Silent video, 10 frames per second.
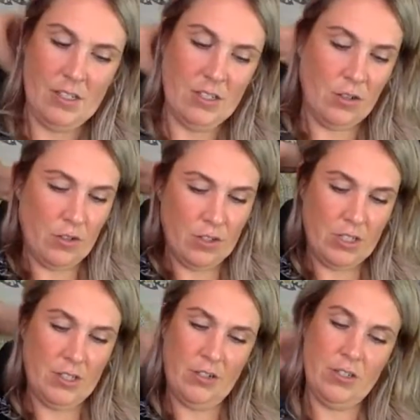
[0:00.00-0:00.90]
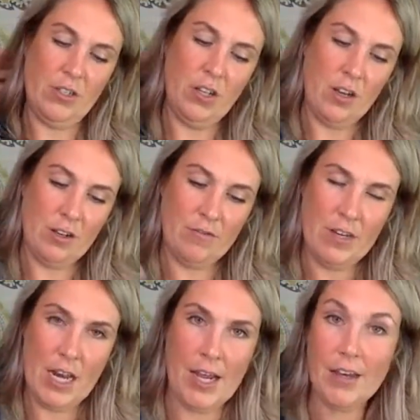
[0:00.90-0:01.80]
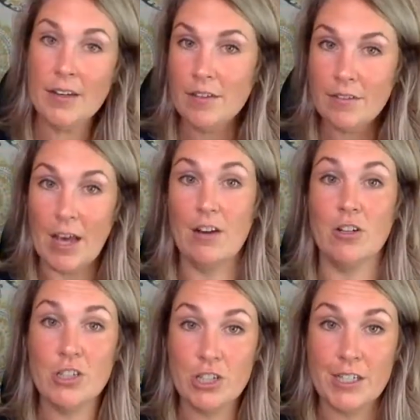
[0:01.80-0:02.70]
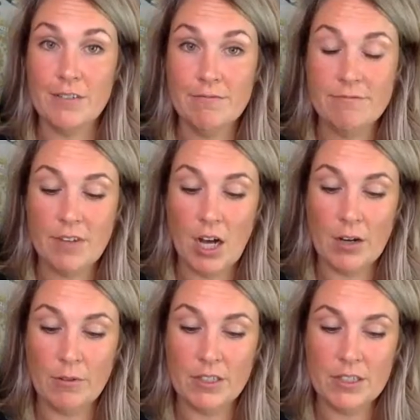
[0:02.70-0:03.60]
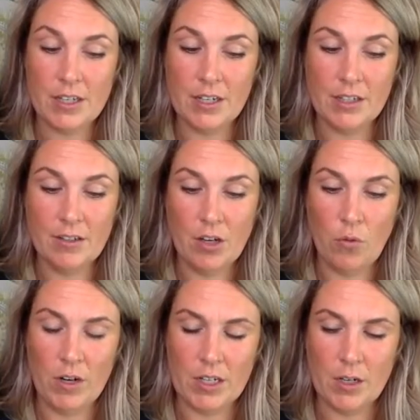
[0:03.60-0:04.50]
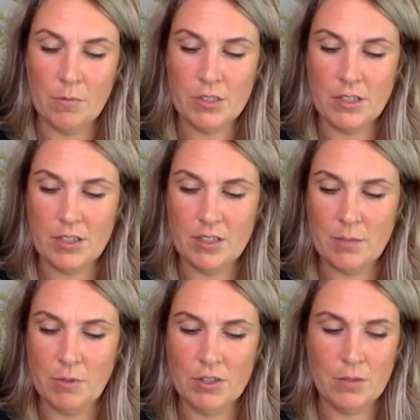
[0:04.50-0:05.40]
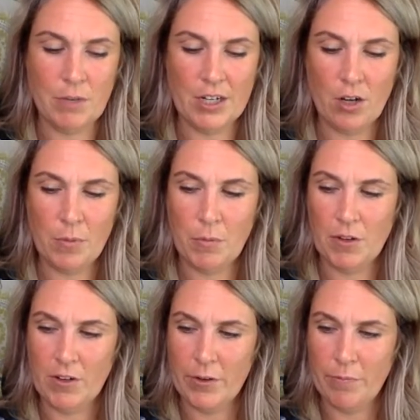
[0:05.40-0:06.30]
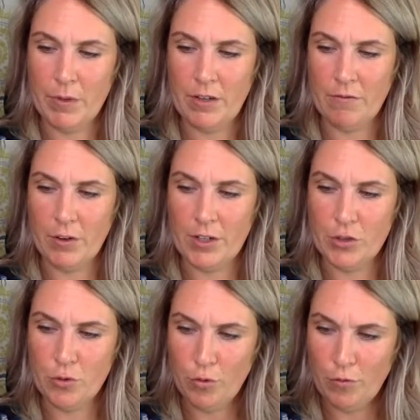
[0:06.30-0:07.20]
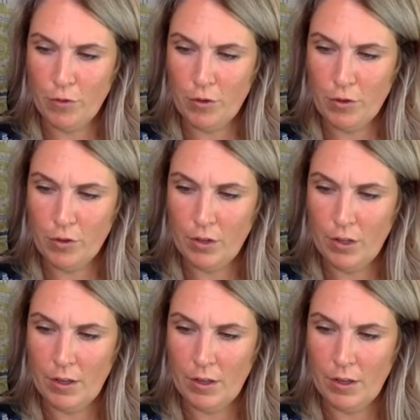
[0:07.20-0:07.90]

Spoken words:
So there's a lot of negative energy, I would say, when it comes to this. The person might not be being very truthful.